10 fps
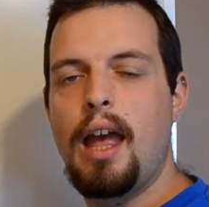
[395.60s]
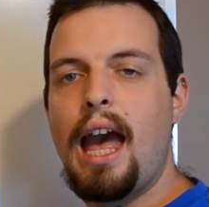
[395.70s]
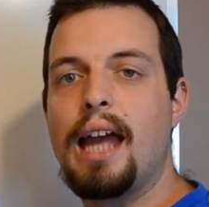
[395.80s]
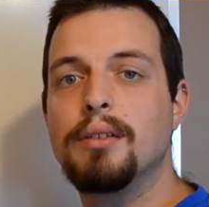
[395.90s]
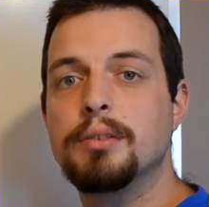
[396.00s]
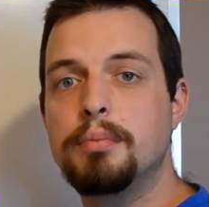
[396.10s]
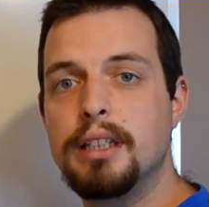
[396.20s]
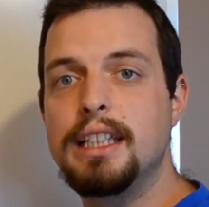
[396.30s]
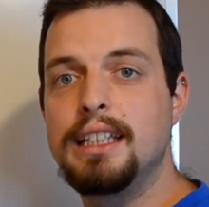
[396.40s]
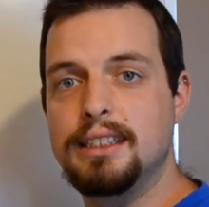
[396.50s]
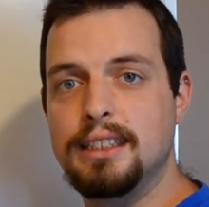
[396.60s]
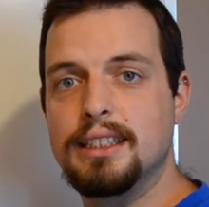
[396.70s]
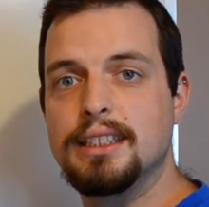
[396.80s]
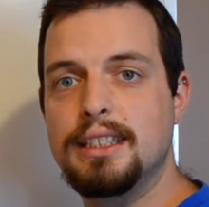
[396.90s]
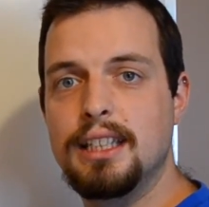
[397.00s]
And it was pretty easy
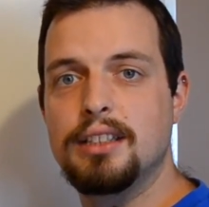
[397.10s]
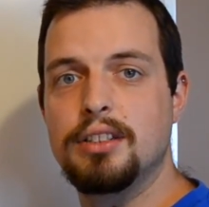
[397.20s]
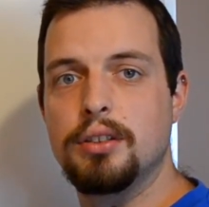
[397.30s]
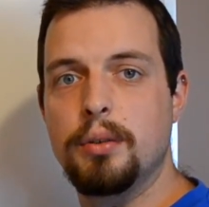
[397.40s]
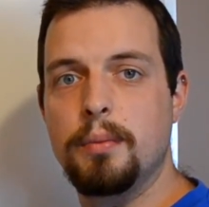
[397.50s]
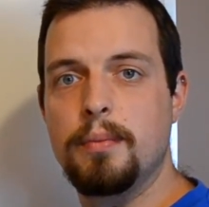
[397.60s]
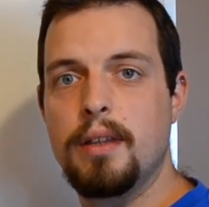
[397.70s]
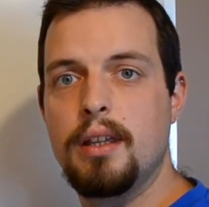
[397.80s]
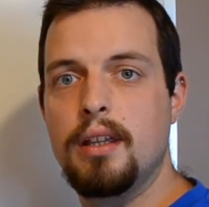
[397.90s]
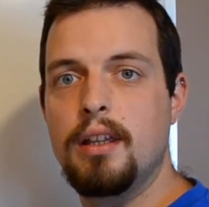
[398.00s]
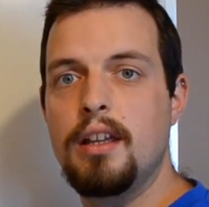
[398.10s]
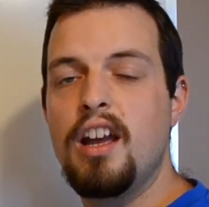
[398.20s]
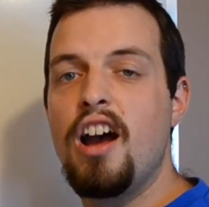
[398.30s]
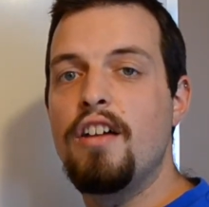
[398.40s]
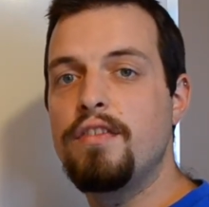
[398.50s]
to stick to.
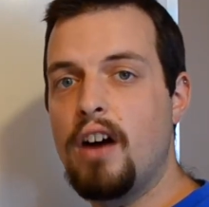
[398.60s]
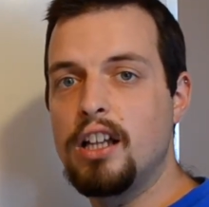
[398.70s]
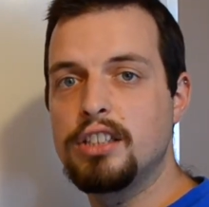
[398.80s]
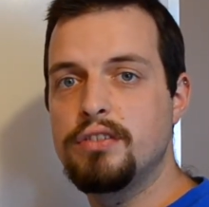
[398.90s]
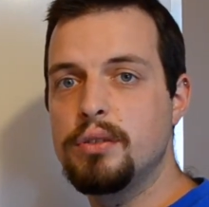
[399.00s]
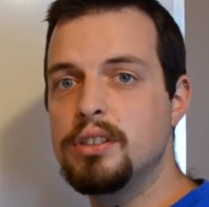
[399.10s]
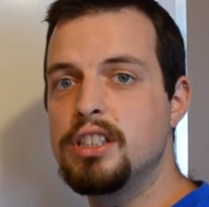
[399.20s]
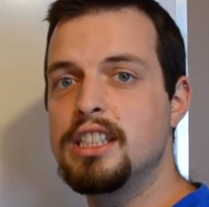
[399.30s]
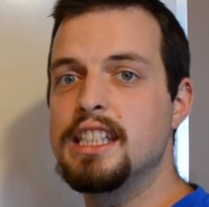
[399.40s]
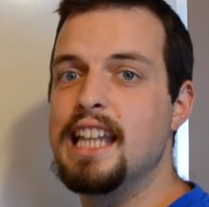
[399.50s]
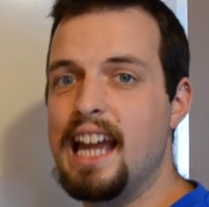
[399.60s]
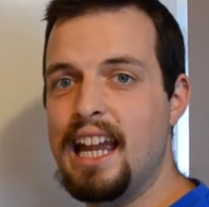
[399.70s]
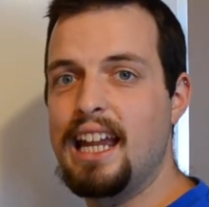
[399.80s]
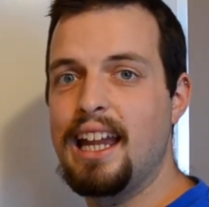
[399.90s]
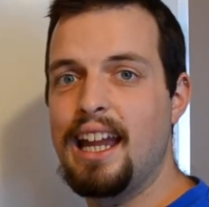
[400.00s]
Fast forward to
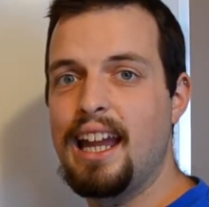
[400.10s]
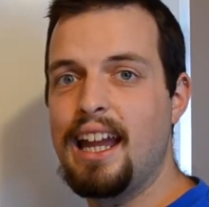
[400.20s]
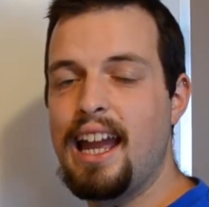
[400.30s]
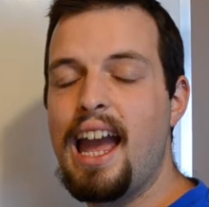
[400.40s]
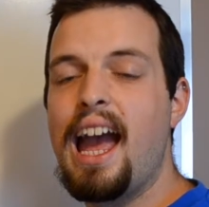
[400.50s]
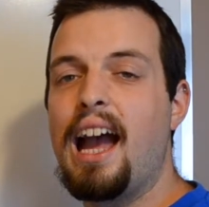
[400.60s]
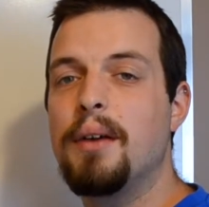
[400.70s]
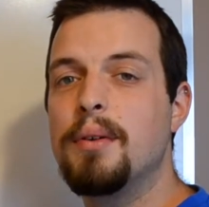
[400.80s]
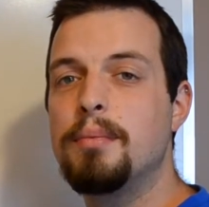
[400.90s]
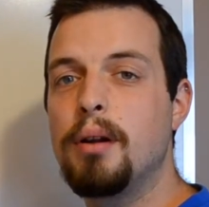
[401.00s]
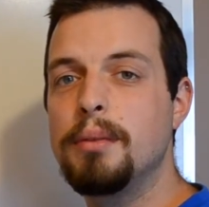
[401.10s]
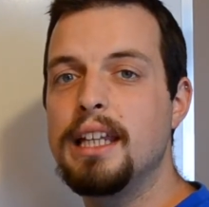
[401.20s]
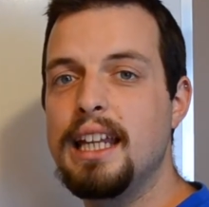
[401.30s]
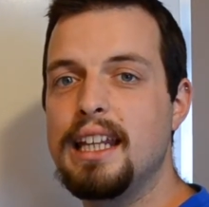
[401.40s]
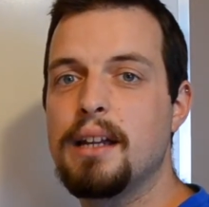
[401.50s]
today, and we're probably
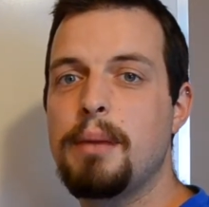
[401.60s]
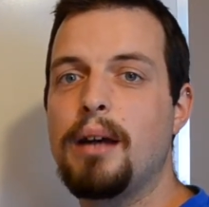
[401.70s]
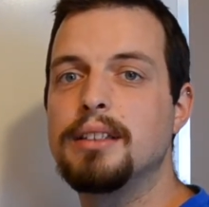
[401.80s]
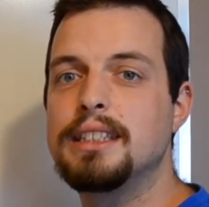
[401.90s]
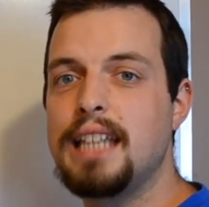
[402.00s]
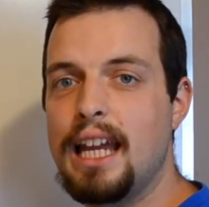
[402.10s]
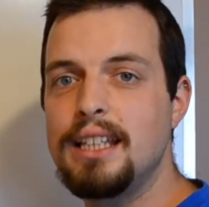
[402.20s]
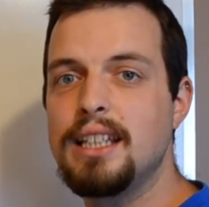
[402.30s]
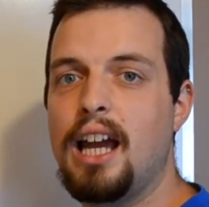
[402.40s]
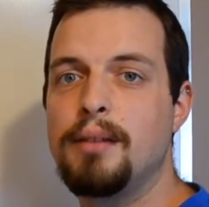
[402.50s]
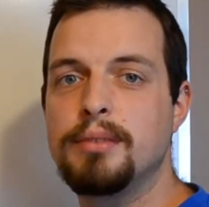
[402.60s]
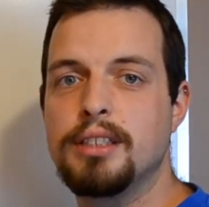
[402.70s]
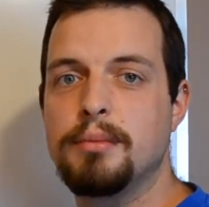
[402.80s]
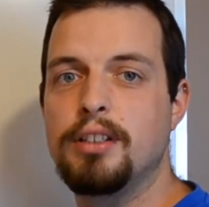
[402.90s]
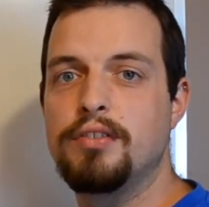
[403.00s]
eating about 10 times
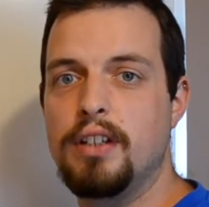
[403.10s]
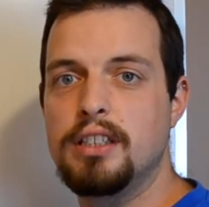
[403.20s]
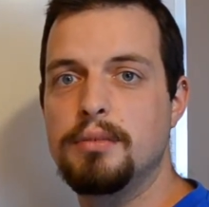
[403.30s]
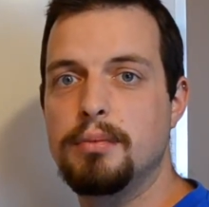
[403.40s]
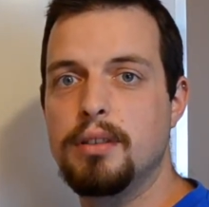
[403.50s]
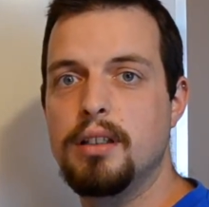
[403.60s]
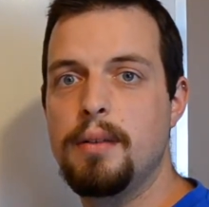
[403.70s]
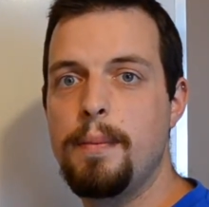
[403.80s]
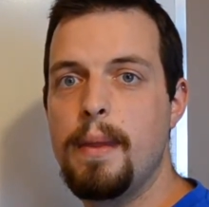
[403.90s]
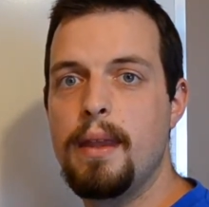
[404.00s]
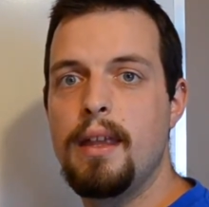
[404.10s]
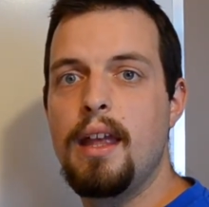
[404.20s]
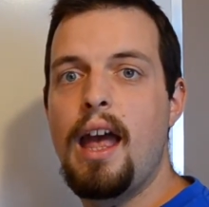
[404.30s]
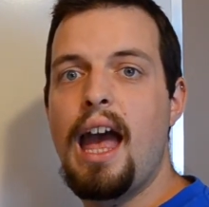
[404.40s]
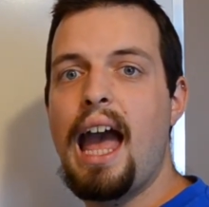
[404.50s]
as much vegetable,
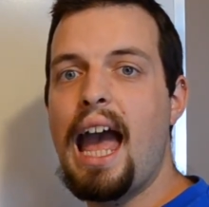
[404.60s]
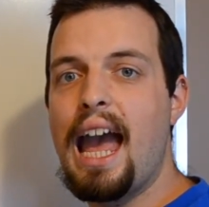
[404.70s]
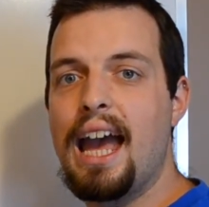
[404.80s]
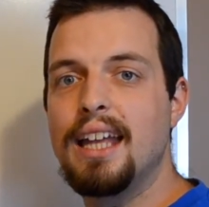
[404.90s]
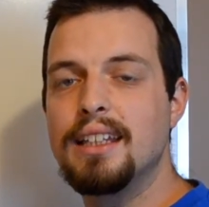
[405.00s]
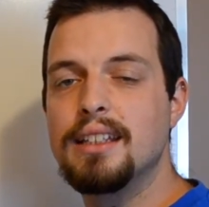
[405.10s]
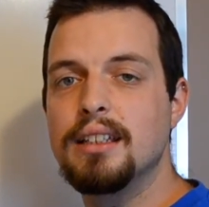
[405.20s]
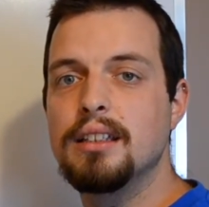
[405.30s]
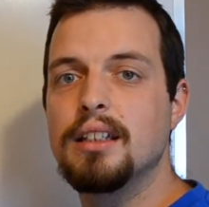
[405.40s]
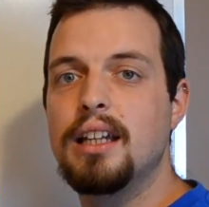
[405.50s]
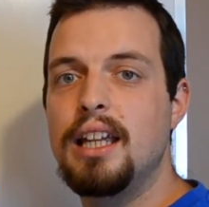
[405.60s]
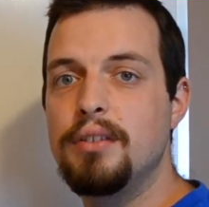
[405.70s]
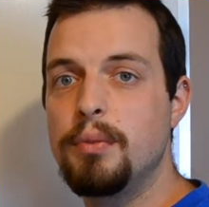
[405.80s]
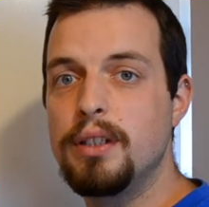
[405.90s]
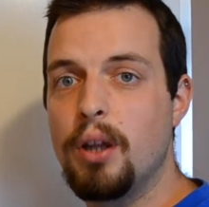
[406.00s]
and
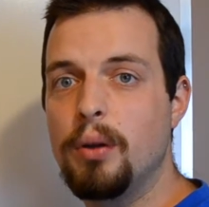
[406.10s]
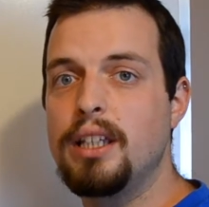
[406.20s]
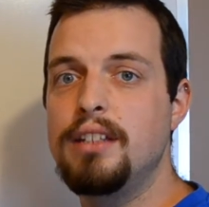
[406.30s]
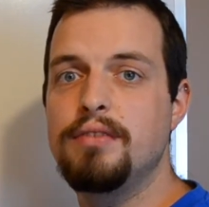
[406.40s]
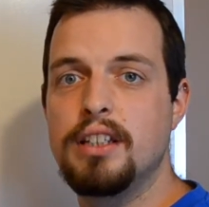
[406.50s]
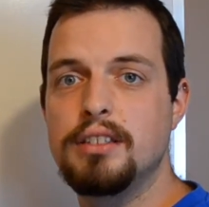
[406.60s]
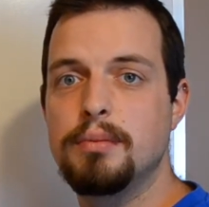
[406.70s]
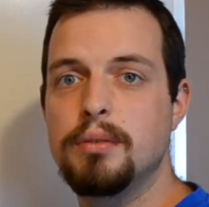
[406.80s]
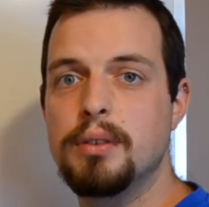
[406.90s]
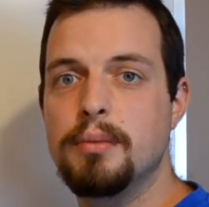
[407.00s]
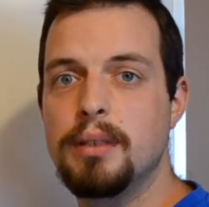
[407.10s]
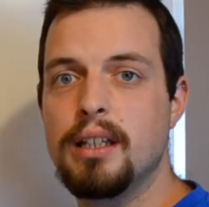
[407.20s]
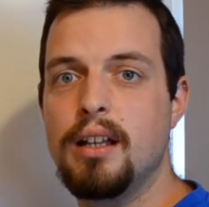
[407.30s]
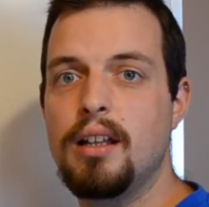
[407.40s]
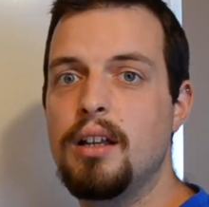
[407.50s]
if we don't eat vegetable with a
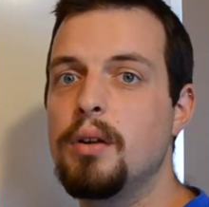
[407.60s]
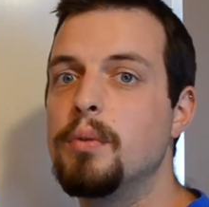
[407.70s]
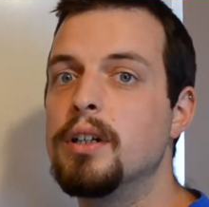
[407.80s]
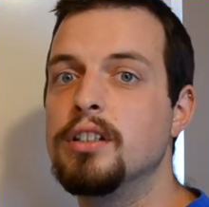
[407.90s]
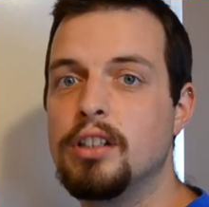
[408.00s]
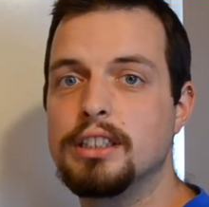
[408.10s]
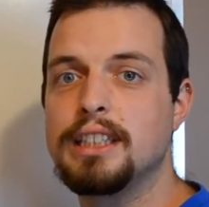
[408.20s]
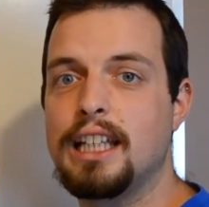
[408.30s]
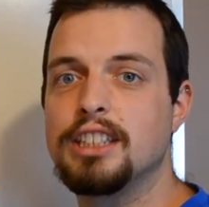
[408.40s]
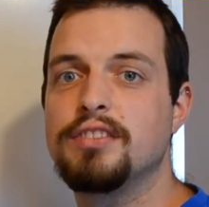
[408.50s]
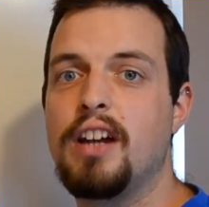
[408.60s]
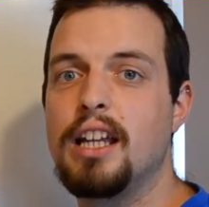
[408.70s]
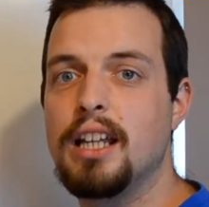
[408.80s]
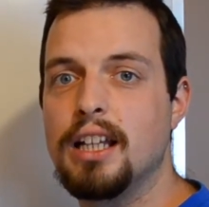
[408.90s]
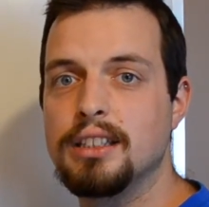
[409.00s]
meal, we're not
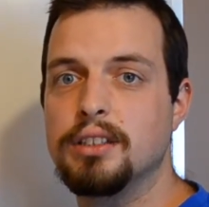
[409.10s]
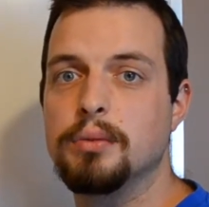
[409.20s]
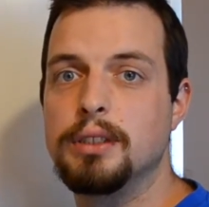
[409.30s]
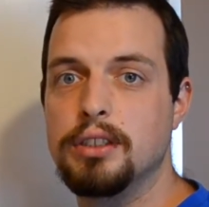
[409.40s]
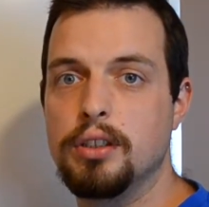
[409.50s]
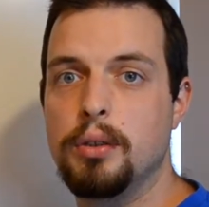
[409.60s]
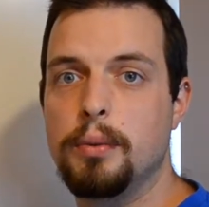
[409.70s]
satisfied until we do.